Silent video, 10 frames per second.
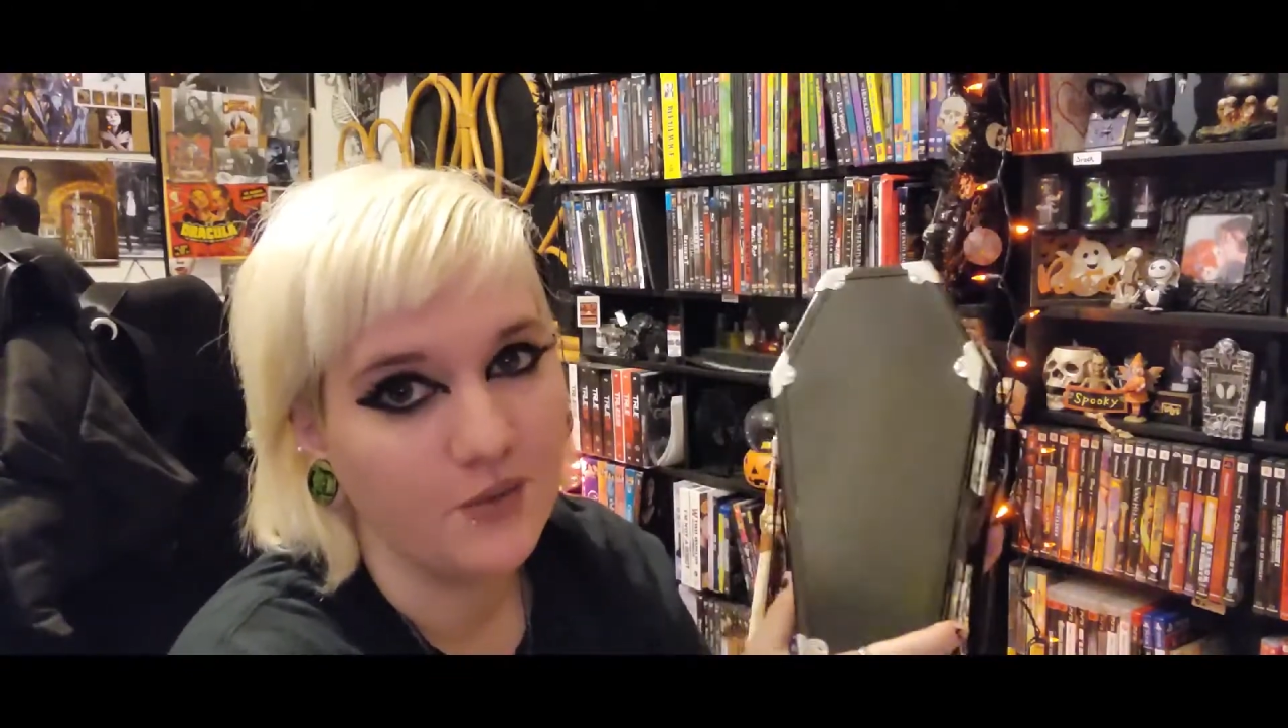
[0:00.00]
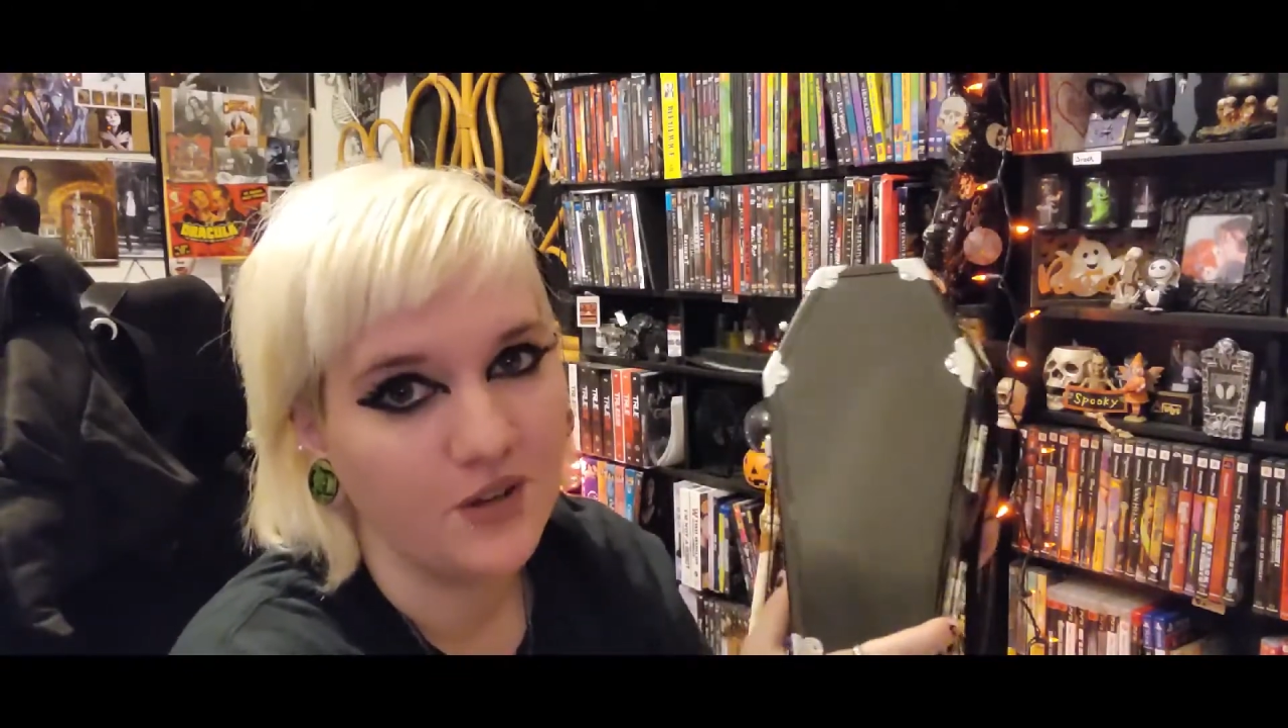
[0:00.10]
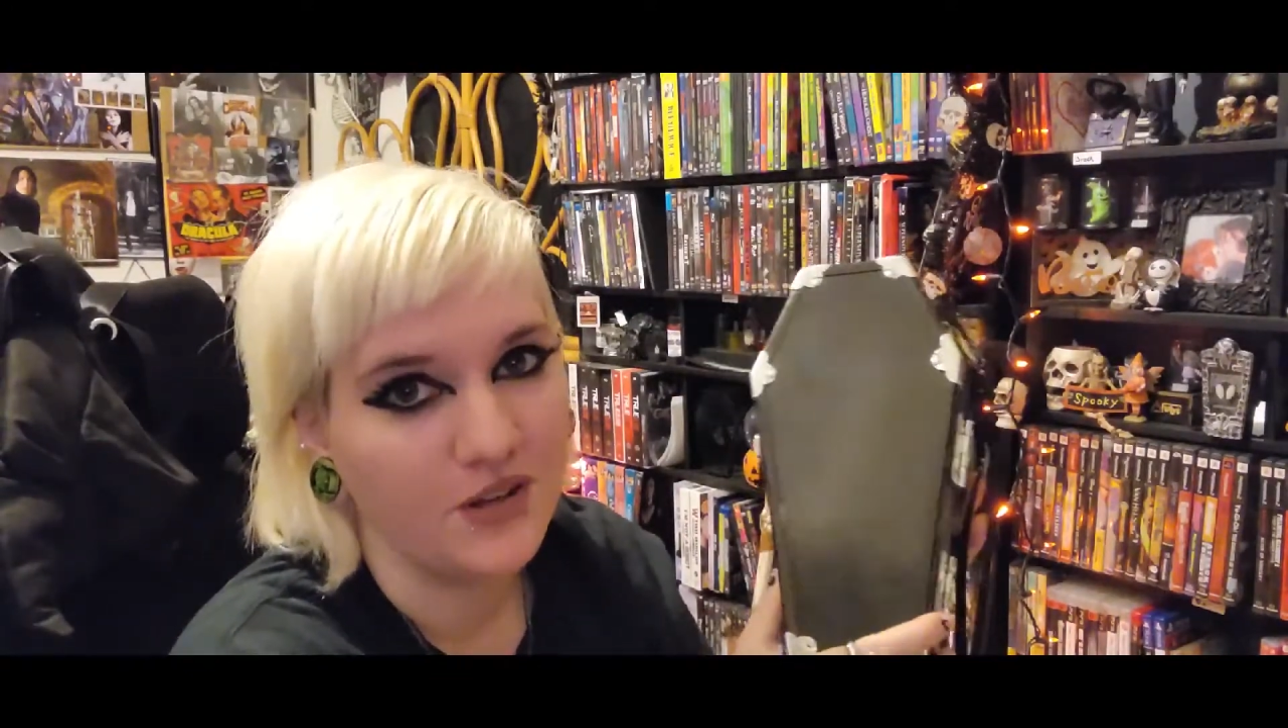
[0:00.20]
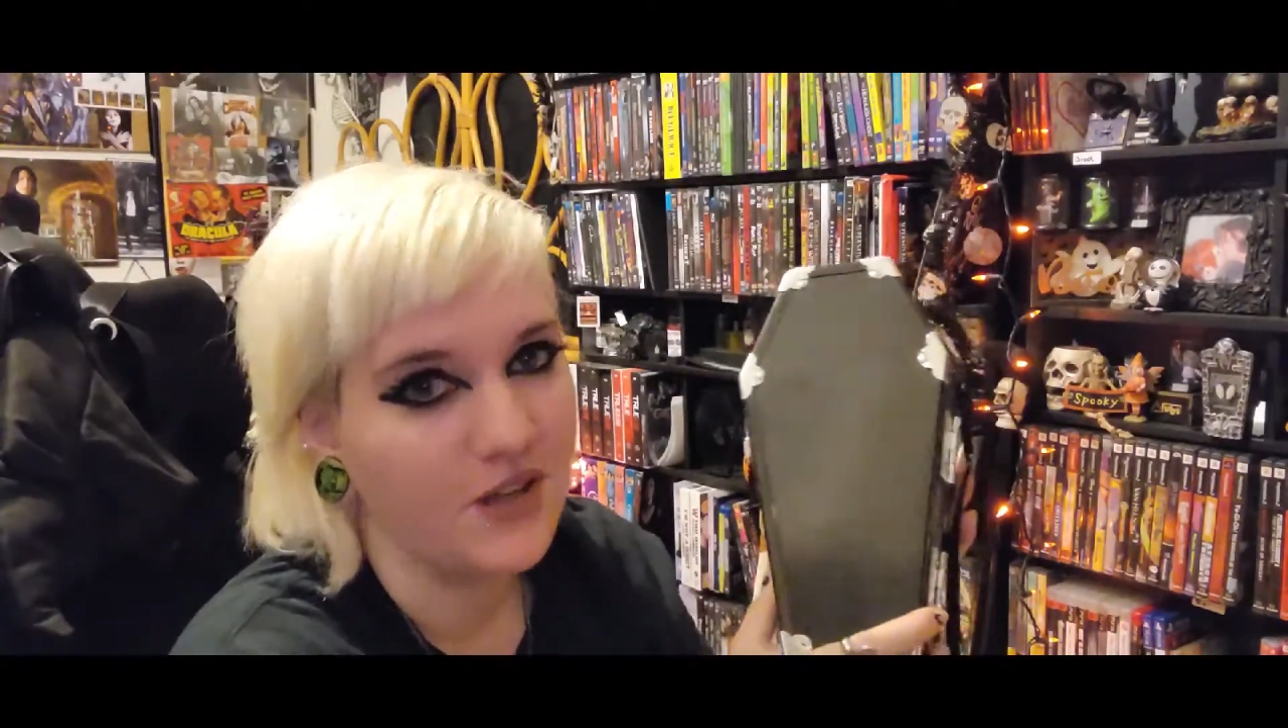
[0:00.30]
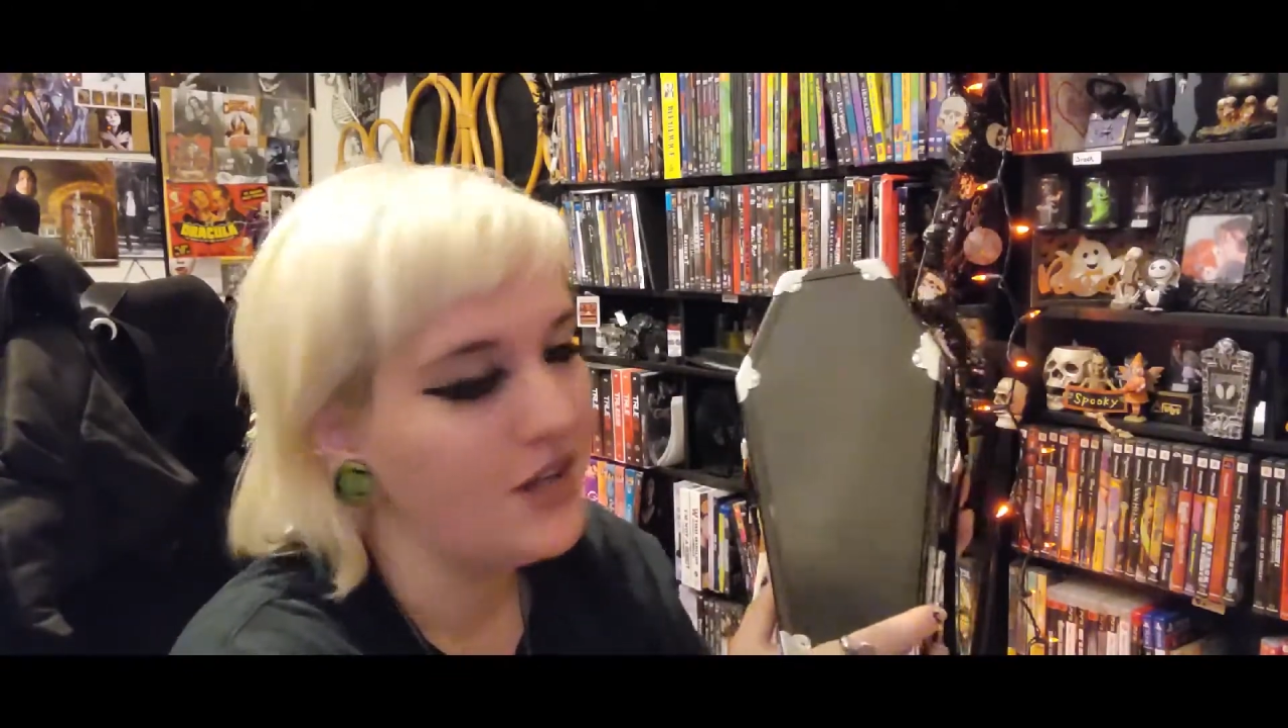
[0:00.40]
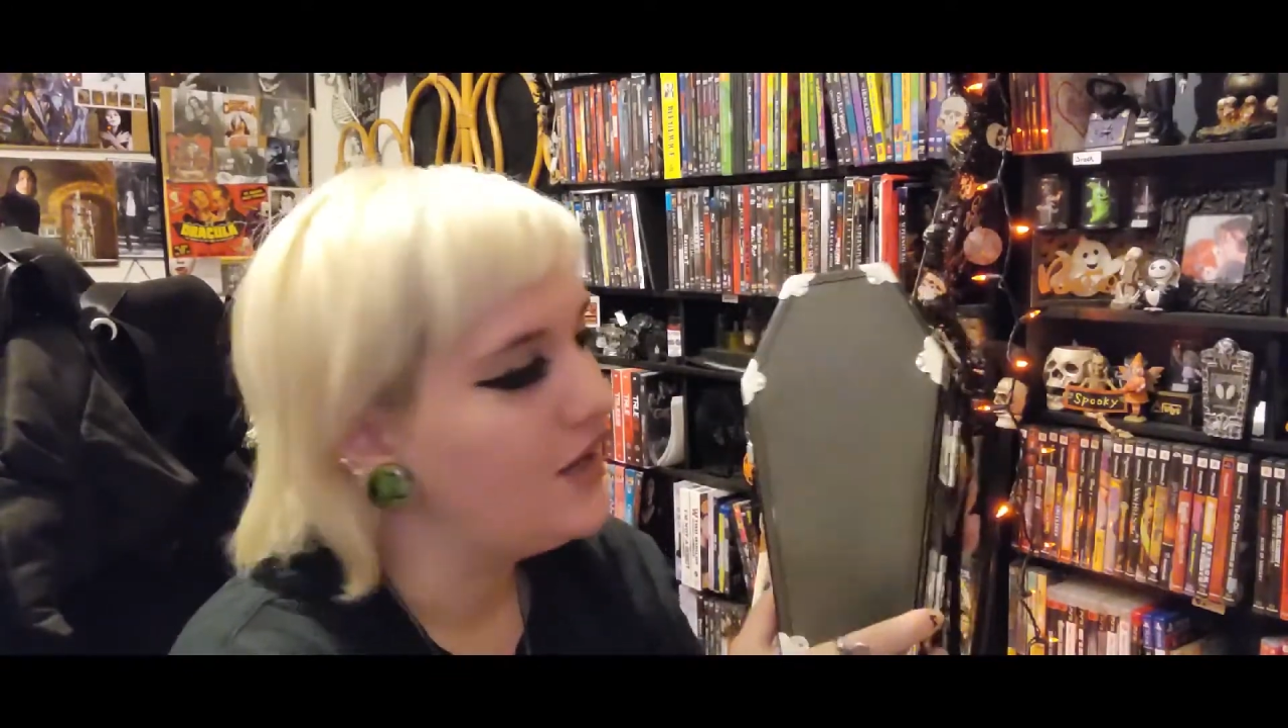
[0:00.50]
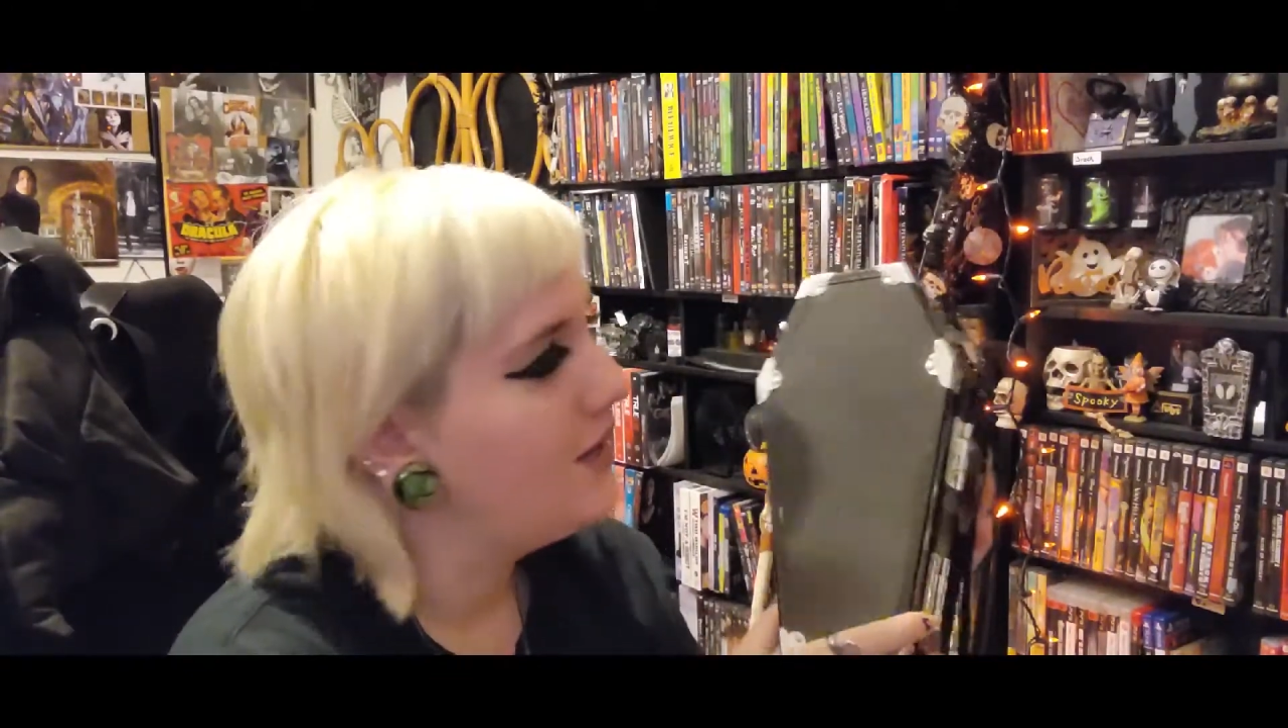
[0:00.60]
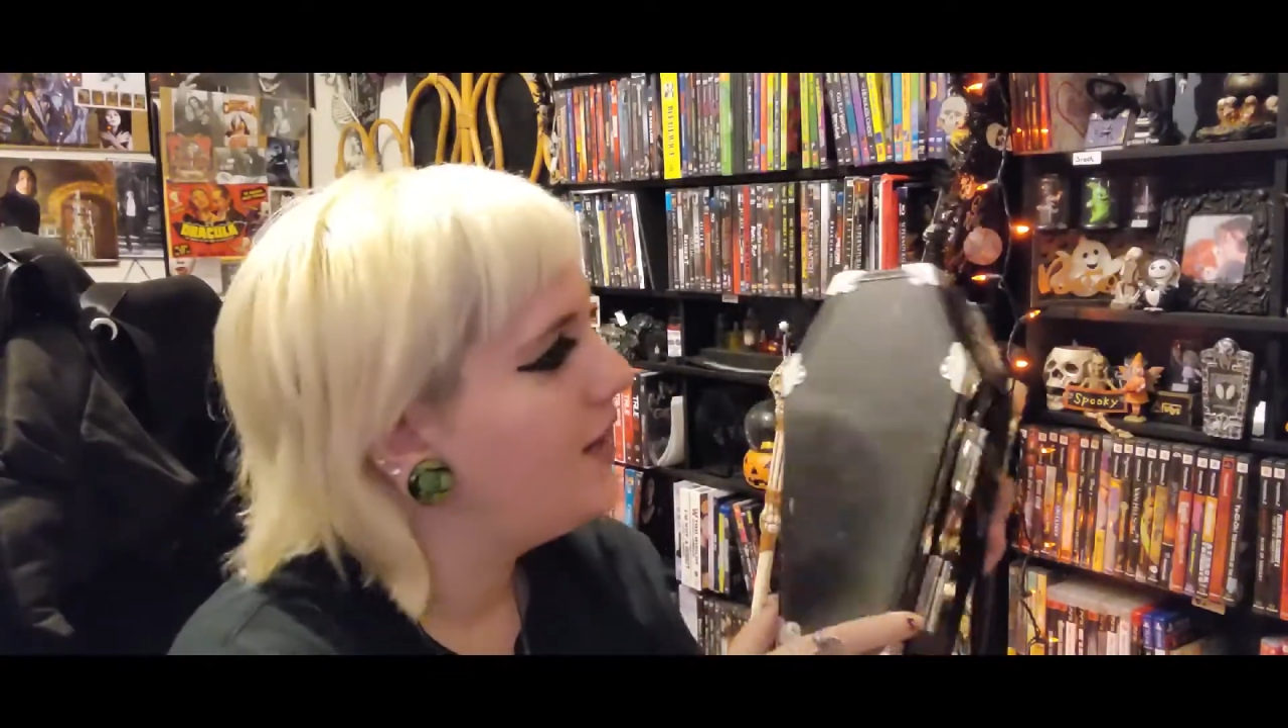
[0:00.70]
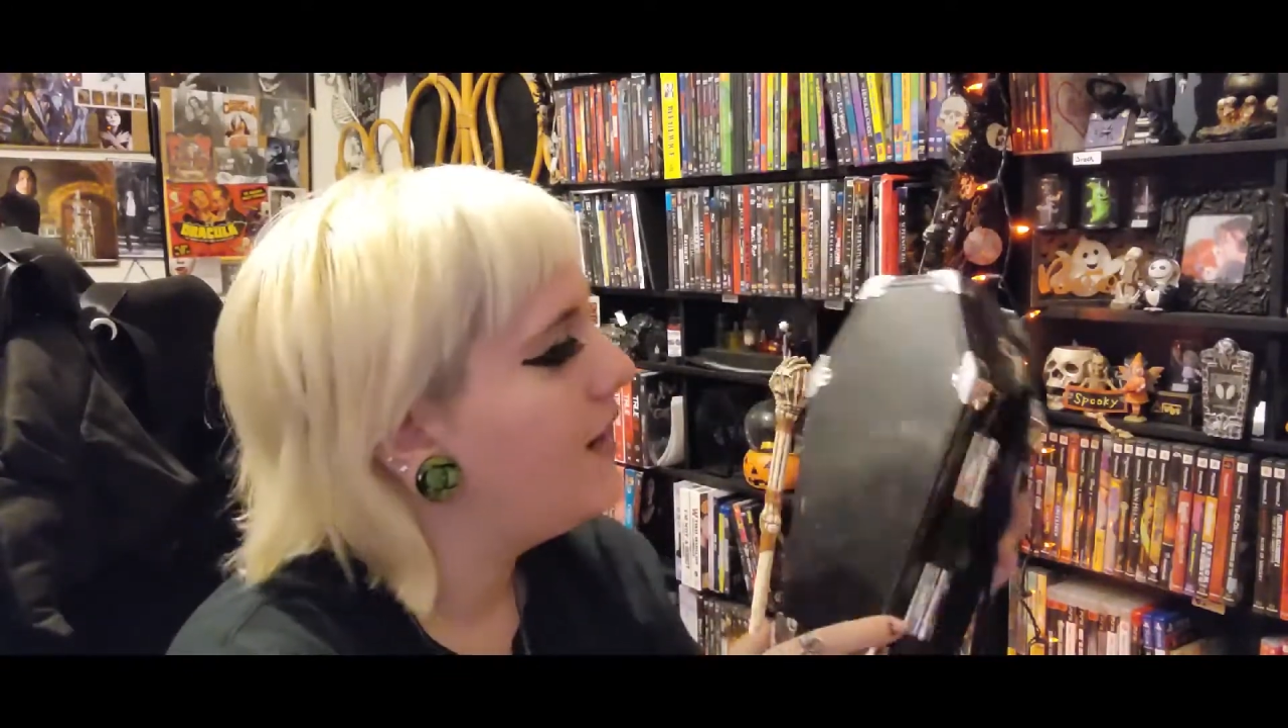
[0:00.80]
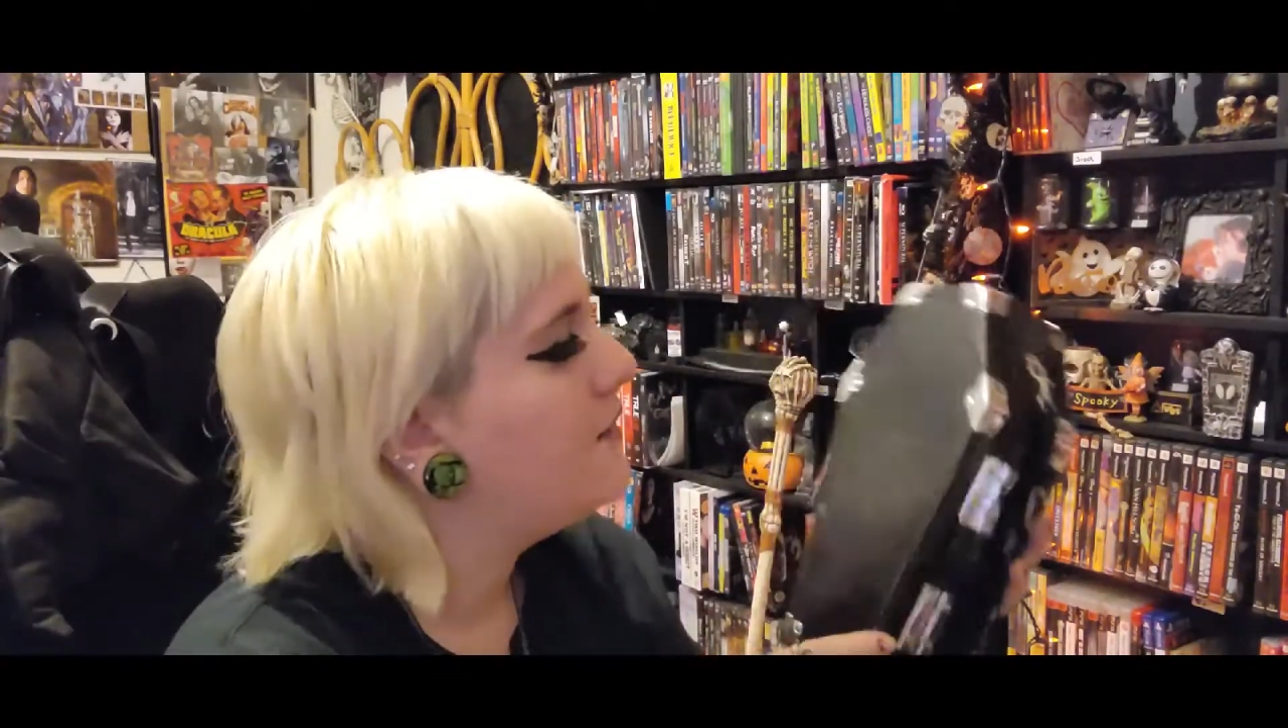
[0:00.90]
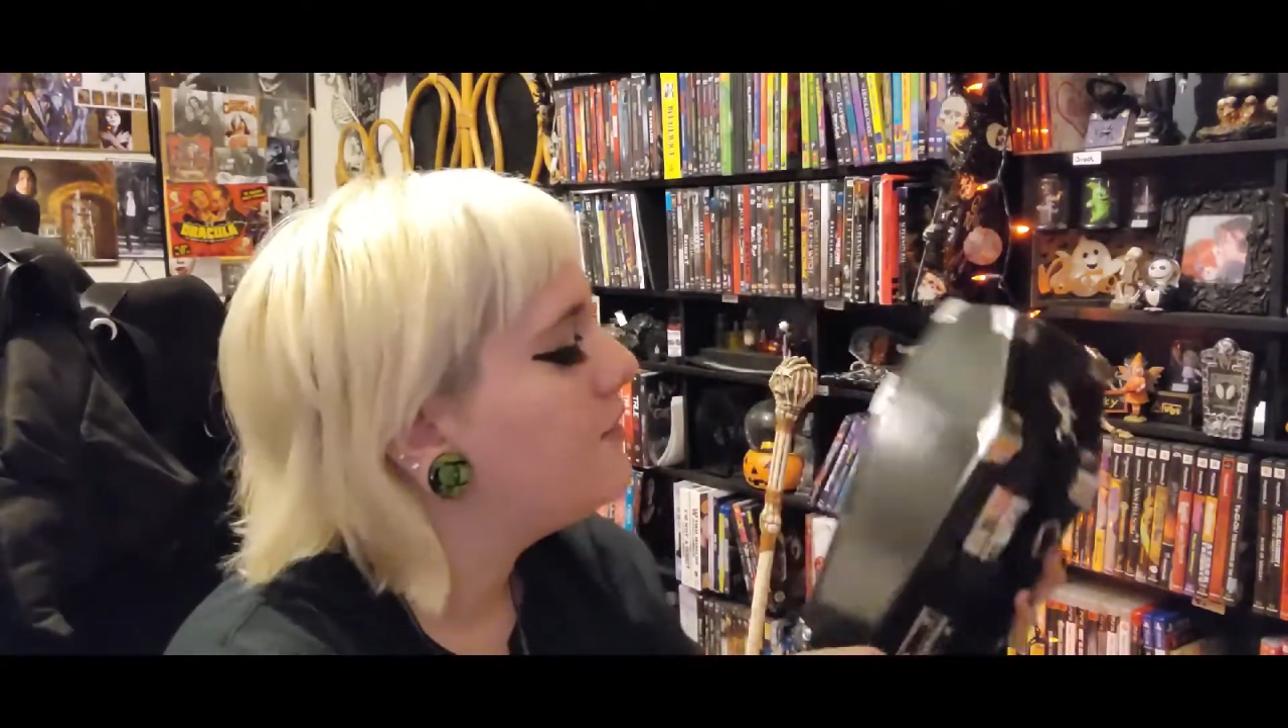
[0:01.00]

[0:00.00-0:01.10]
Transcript: one at the